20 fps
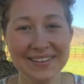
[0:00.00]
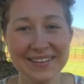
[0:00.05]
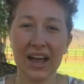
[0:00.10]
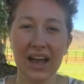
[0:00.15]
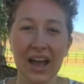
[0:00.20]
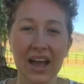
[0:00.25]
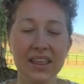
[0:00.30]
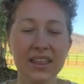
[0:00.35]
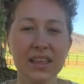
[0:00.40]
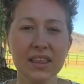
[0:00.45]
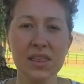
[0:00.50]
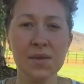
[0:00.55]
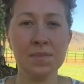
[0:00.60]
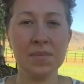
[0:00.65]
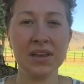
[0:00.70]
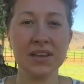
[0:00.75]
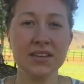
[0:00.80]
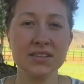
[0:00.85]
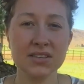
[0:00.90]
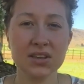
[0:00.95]
I think the
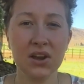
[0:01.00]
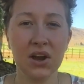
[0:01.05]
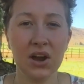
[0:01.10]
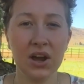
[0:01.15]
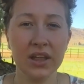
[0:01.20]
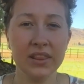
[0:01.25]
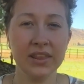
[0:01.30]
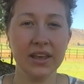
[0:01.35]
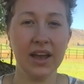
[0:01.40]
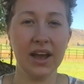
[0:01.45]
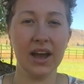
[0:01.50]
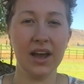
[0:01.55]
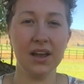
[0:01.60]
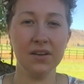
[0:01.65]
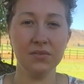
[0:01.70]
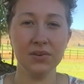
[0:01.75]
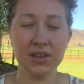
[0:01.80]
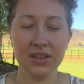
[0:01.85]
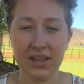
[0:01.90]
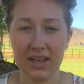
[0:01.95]
biggest con that I
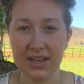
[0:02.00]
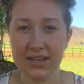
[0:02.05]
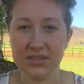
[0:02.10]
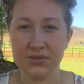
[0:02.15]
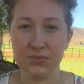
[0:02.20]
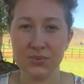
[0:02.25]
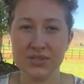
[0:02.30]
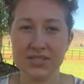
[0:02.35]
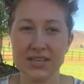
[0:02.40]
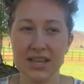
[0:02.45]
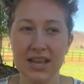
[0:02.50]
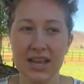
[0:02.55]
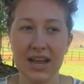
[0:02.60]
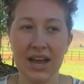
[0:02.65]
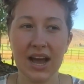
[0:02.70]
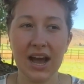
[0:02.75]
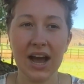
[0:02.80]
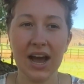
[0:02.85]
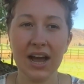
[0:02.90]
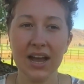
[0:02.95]
realized was that
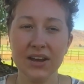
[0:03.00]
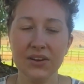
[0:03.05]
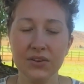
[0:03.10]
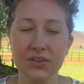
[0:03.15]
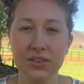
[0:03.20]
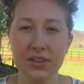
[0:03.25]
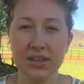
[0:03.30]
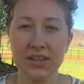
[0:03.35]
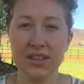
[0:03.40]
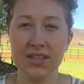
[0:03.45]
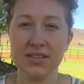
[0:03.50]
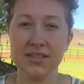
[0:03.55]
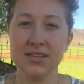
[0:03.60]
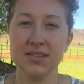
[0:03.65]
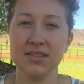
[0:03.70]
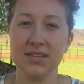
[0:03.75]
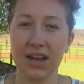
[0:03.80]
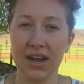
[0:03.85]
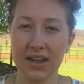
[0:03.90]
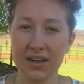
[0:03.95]
I don't think this
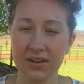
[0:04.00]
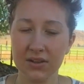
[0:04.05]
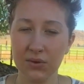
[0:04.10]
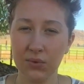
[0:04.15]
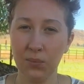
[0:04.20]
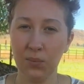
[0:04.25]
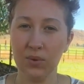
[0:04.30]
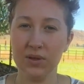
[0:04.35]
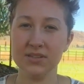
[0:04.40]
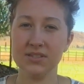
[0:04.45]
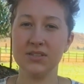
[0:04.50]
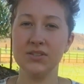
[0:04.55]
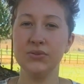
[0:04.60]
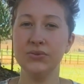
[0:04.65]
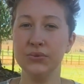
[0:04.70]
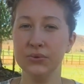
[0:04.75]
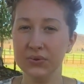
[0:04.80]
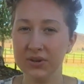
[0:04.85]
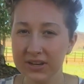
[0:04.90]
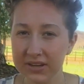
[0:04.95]
style was
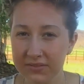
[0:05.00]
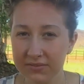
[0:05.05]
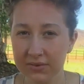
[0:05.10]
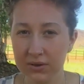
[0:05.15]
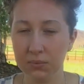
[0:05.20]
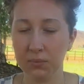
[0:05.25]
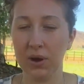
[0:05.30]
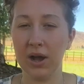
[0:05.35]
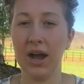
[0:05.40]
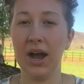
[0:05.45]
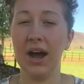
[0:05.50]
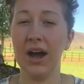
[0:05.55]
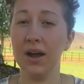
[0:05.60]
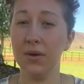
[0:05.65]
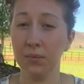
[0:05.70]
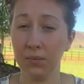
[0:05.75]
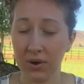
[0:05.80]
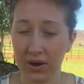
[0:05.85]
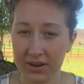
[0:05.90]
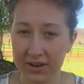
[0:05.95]
suited for what I
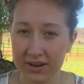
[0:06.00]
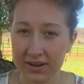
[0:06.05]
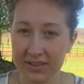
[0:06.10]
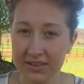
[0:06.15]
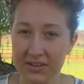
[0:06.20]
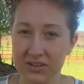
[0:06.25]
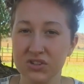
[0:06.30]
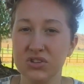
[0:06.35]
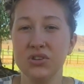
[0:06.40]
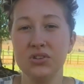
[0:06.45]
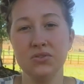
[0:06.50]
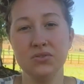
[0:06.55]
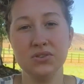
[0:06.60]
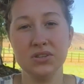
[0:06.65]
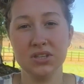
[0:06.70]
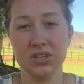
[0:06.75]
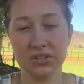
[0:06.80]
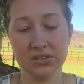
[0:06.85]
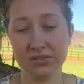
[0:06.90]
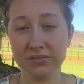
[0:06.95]
wanted this shoe
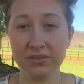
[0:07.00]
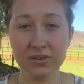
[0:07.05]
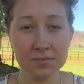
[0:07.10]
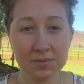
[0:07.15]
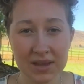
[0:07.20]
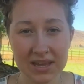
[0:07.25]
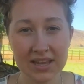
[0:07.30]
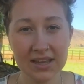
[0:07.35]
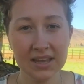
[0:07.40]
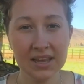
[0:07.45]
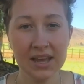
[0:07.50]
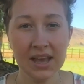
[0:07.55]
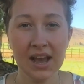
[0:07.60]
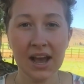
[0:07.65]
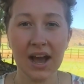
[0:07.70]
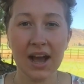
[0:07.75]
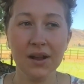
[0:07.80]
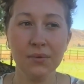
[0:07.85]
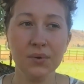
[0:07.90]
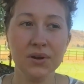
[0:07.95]
to do for me.
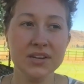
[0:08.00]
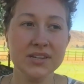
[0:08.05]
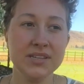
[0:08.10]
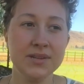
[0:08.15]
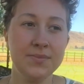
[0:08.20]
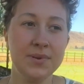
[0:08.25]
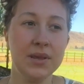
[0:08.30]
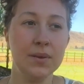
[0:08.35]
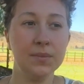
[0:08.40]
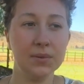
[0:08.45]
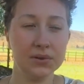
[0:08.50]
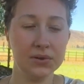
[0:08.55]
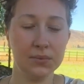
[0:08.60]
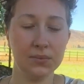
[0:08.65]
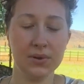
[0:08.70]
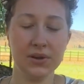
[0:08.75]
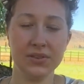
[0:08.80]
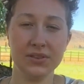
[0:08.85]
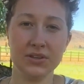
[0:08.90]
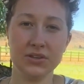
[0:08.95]
I wanted to be able to
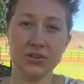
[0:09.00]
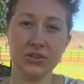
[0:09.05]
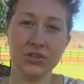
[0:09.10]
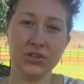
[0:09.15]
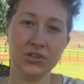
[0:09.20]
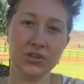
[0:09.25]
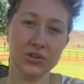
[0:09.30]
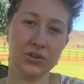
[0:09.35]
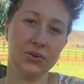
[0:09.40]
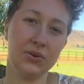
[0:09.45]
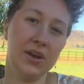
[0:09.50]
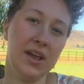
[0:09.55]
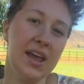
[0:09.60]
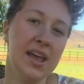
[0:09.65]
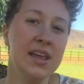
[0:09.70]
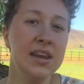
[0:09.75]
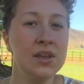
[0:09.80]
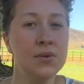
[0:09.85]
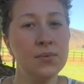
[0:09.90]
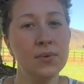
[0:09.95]
wear this shoe
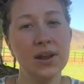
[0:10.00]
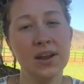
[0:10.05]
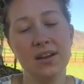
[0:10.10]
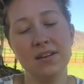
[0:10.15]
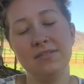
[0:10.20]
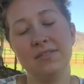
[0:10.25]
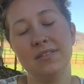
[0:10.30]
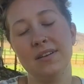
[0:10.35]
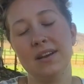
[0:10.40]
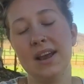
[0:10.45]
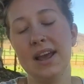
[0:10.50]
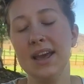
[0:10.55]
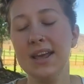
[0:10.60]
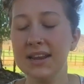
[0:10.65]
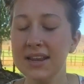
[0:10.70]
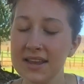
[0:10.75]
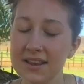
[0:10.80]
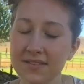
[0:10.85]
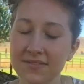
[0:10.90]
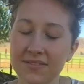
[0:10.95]
anywhere for
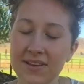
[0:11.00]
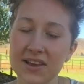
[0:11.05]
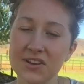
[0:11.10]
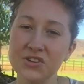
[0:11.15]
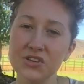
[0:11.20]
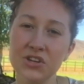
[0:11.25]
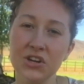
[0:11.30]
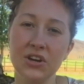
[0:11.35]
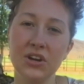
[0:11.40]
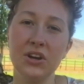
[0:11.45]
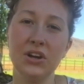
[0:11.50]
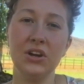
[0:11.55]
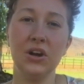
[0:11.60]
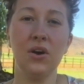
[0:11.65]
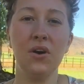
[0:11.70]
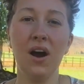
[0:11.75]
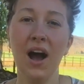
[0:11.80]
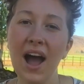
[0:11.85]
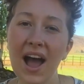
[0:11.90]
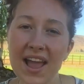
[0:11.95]
any adventure, go
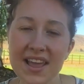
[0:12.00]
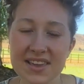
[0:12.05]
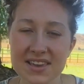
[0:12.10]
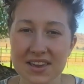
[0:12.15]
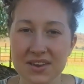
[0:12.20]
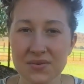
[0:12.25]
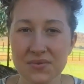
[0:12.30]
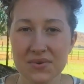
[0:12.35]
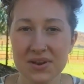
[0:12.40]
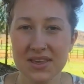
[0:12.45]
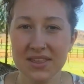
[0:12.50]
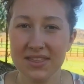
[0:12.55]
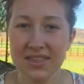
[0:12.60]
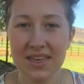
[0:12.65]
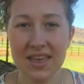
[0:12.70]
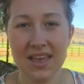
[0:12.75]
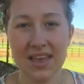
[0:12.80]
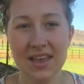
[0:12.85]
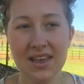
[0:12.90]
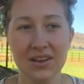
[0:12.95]
hiking with
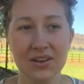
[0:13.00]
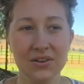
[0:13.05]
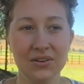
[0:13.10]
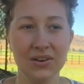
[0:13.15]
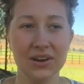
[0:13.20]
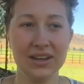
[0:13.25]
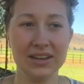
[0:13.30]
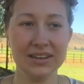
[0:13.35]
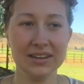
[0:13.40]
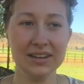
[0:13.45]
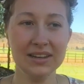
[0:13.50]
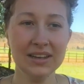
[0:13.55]
it, go on